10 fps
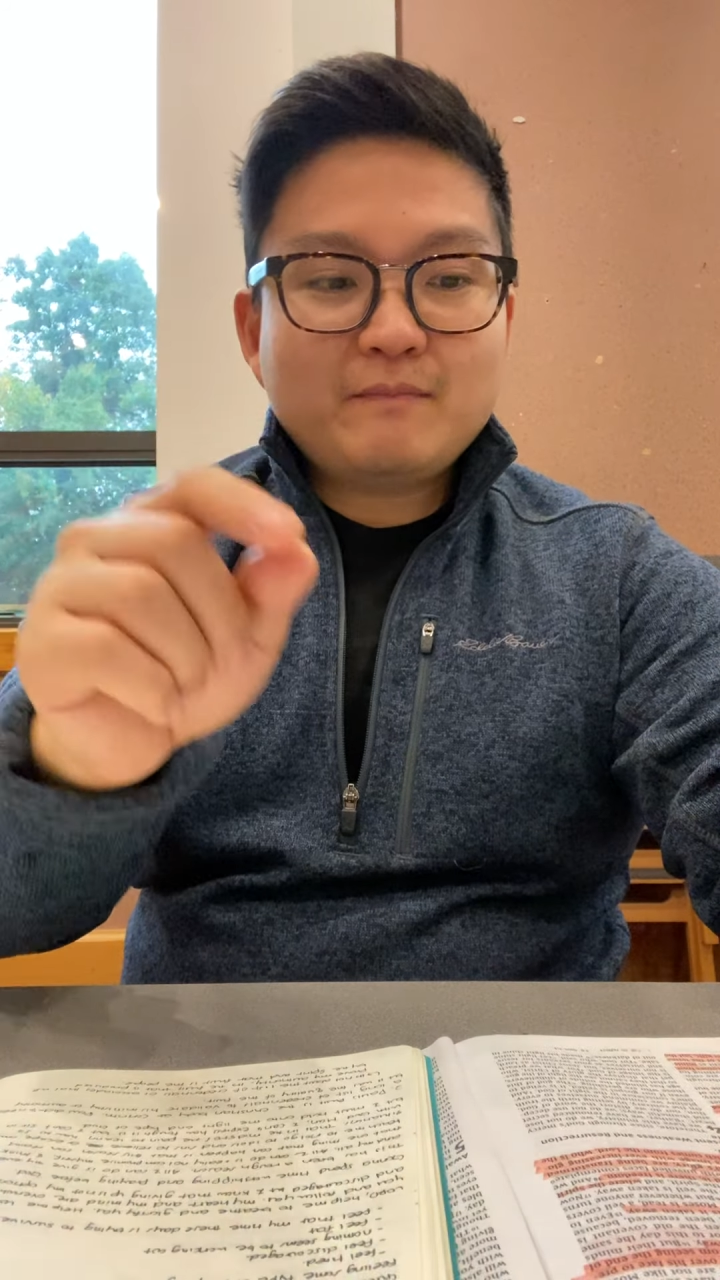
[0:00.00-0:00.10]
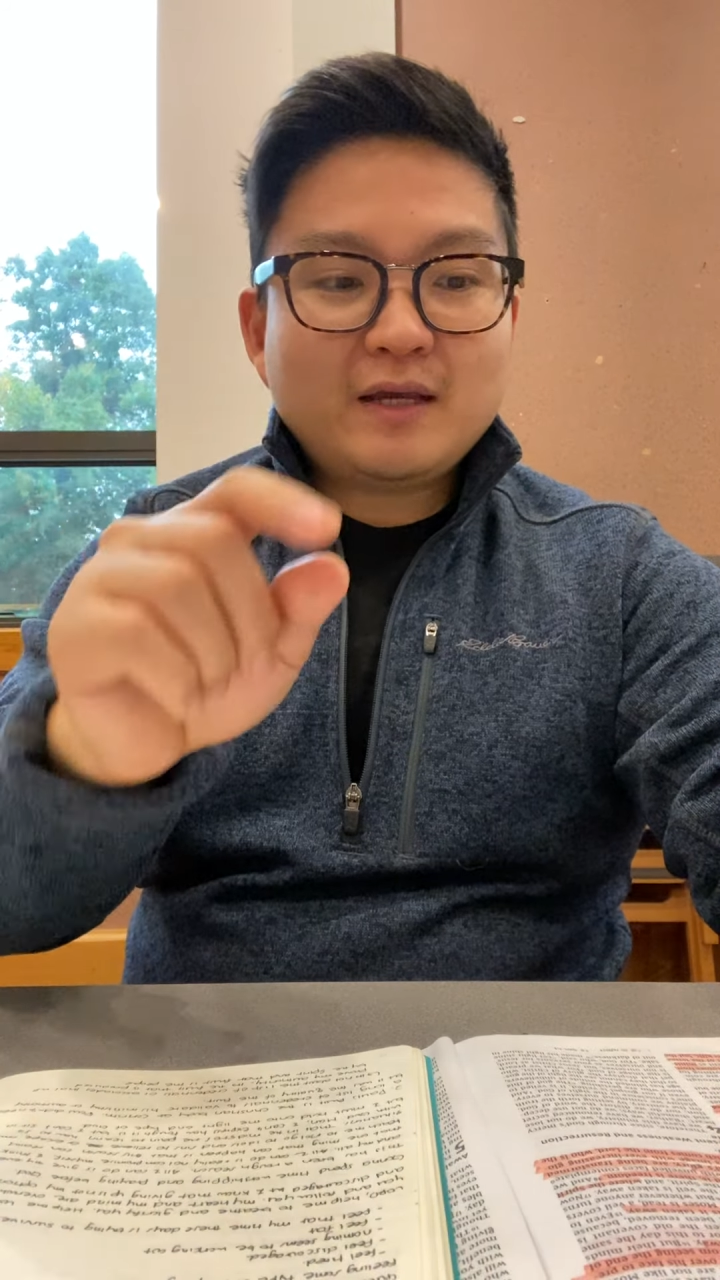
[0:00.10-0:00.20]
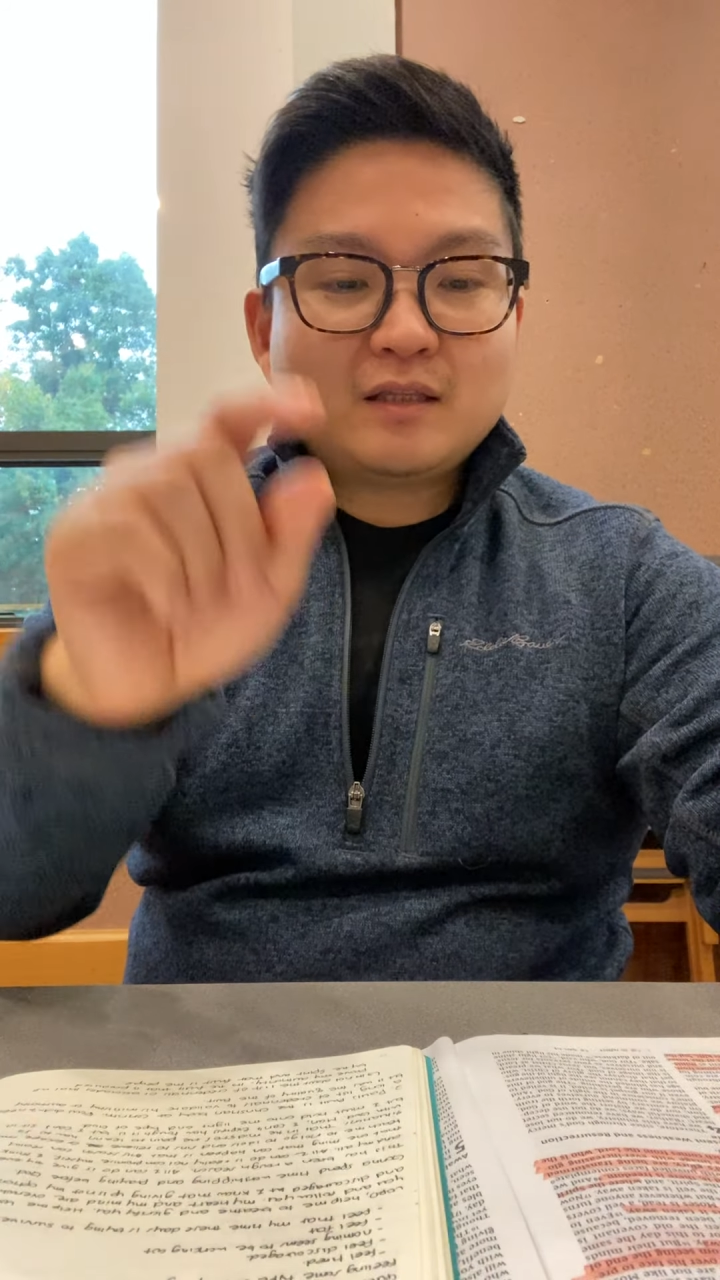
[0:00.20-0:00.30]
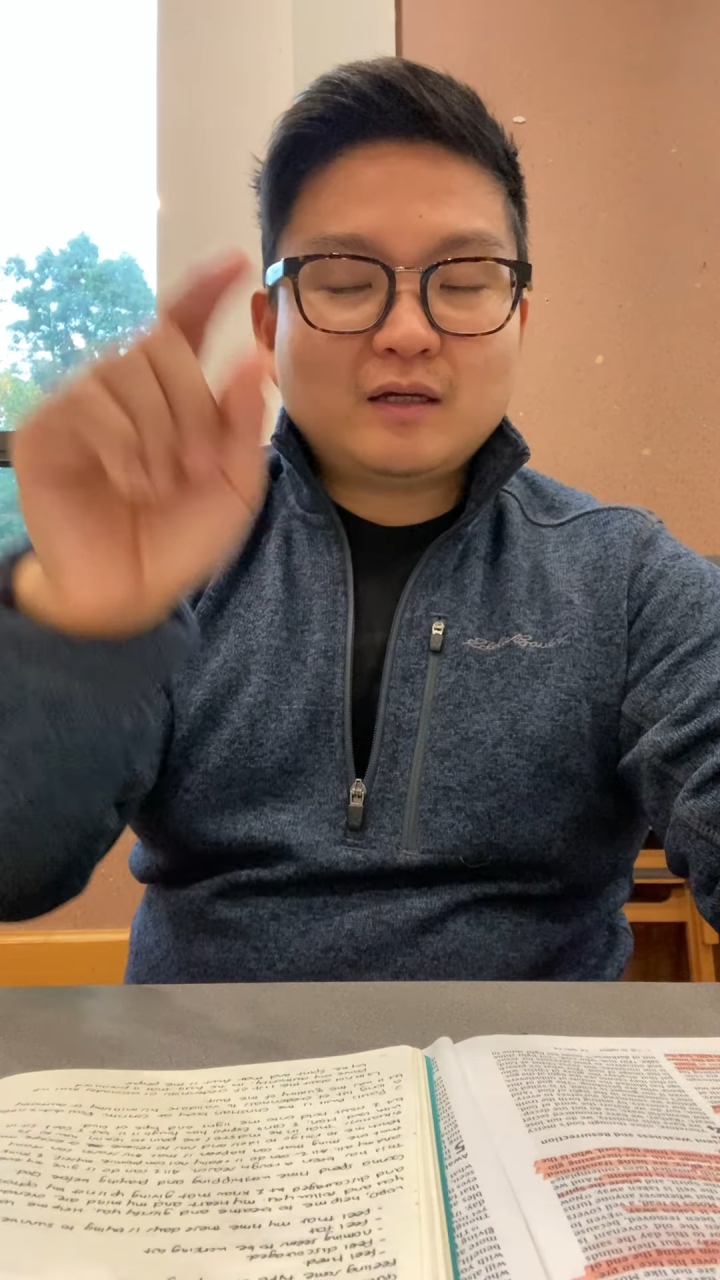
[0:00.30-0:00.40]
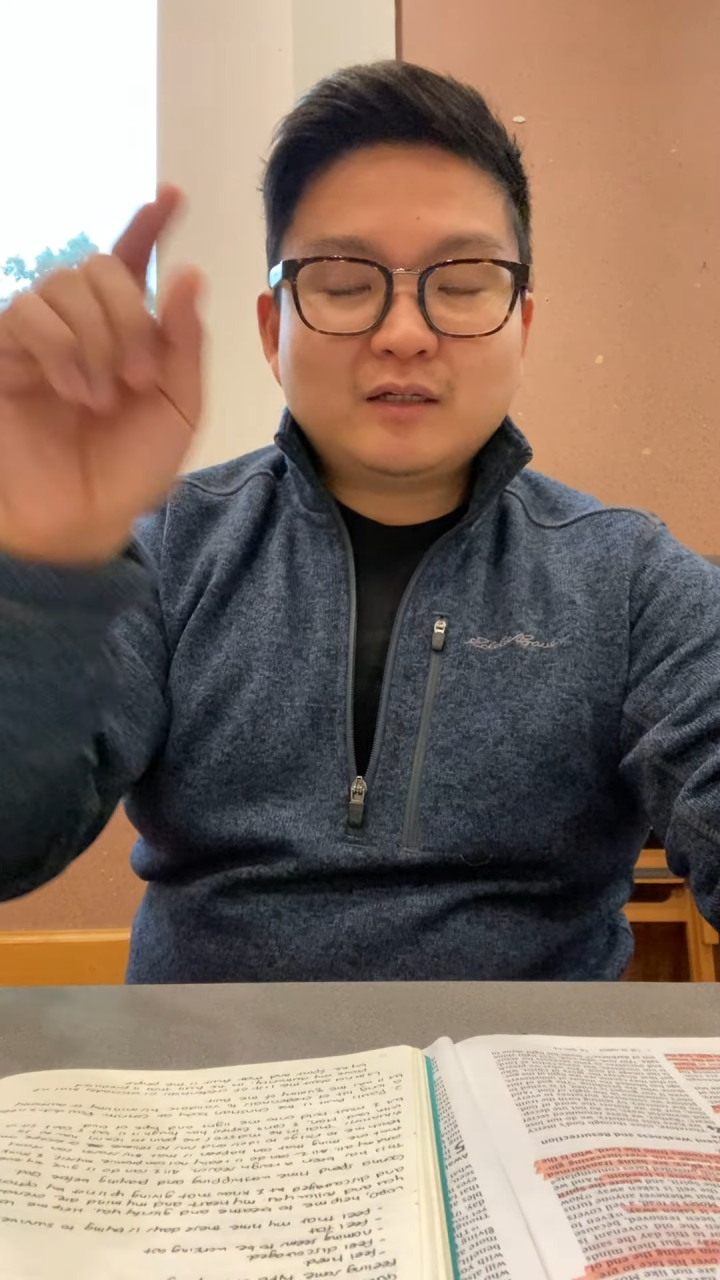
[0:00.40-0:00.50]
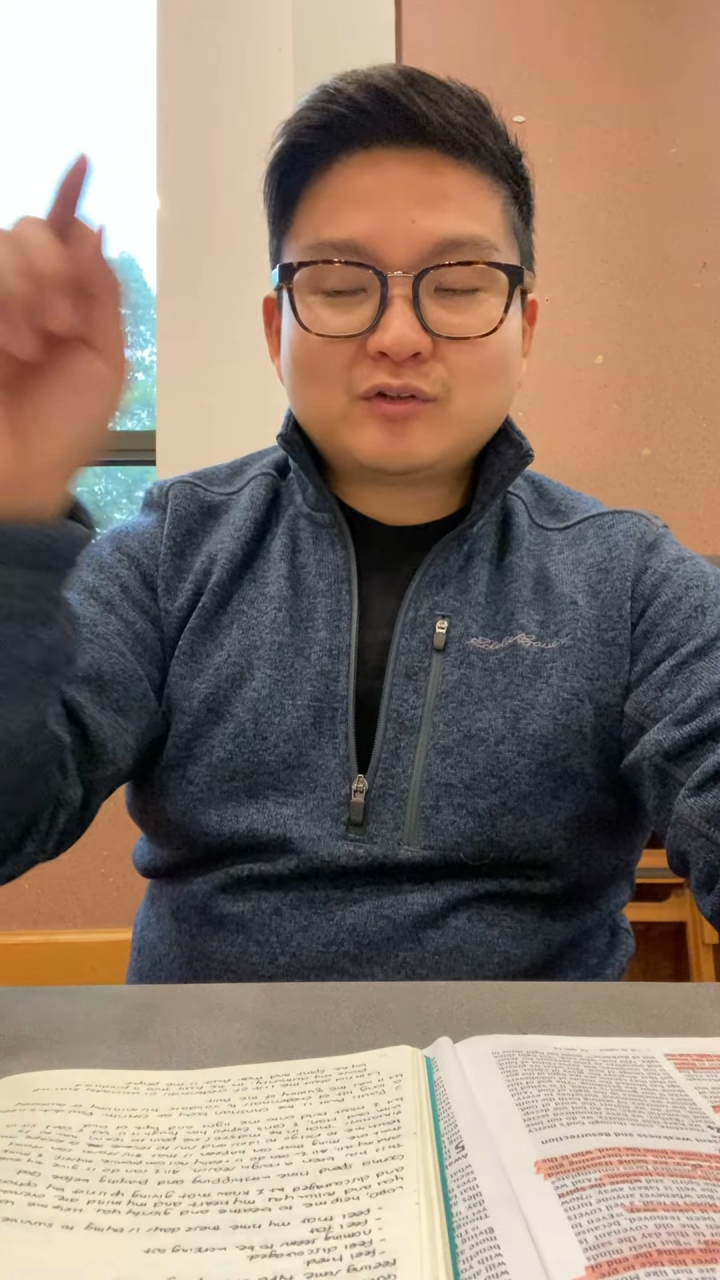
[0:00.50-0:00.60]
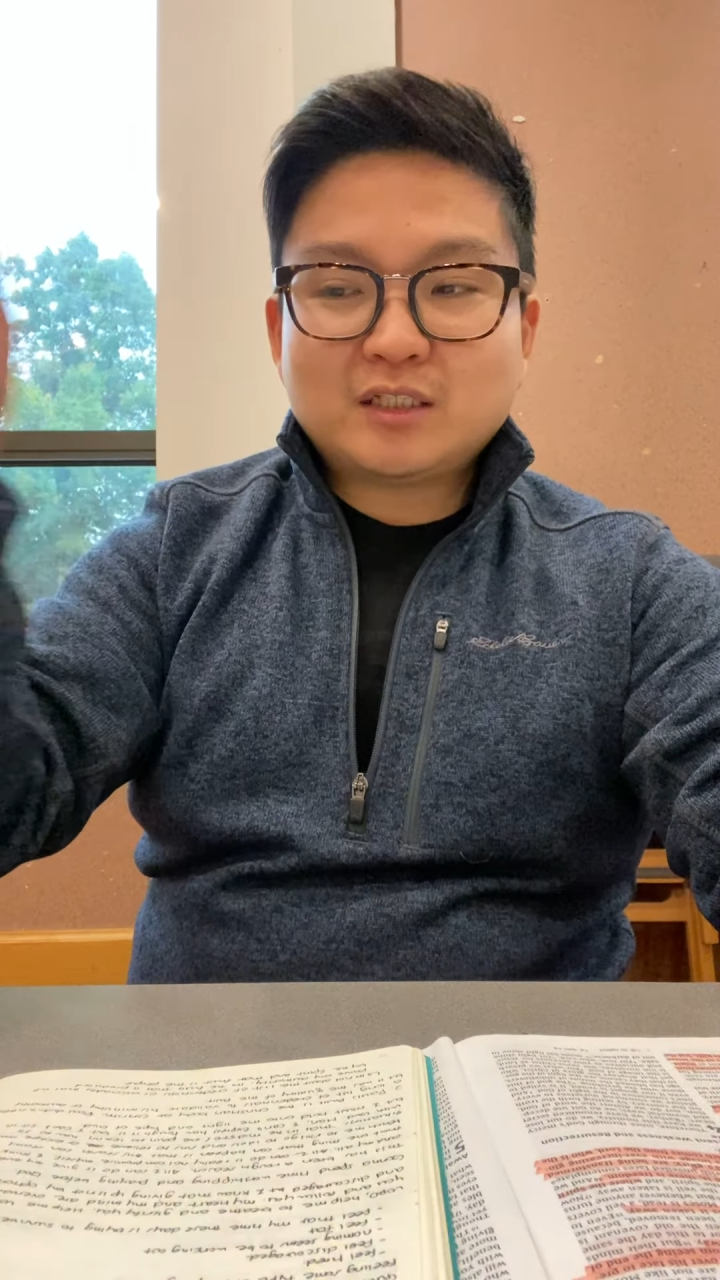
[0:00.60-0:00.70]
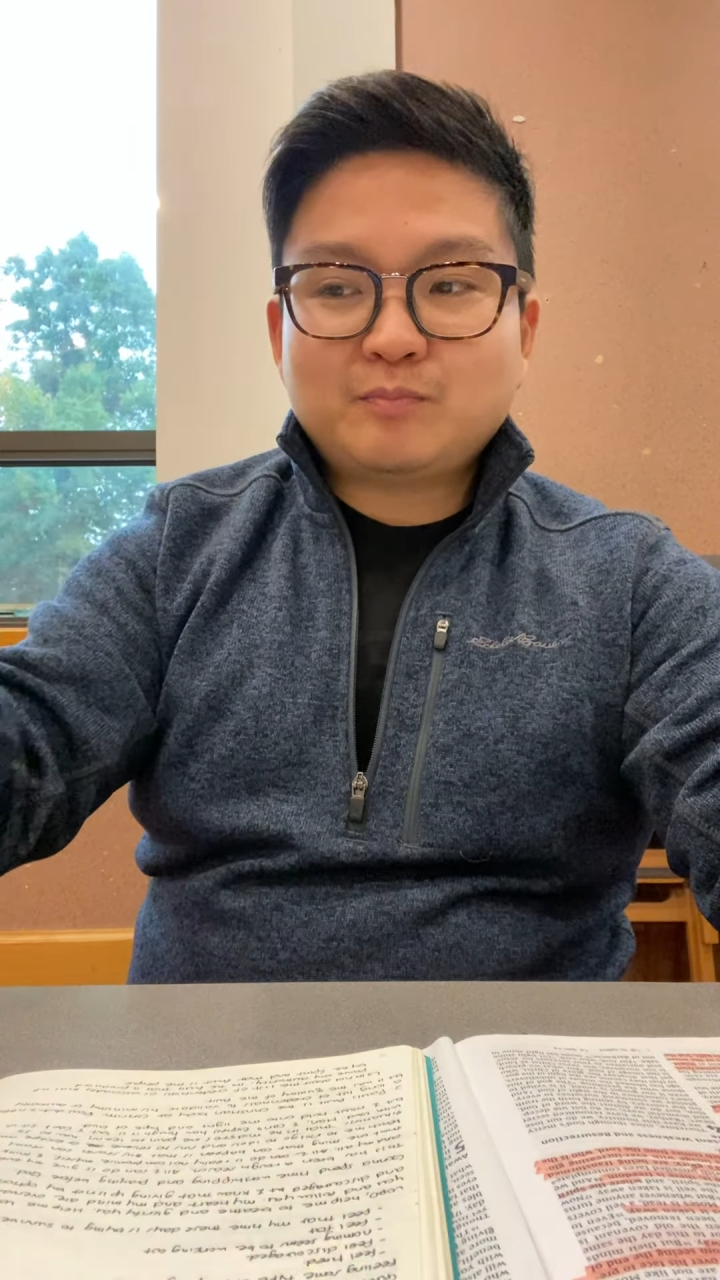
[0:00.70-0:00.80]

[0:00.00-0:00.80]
make the Israelites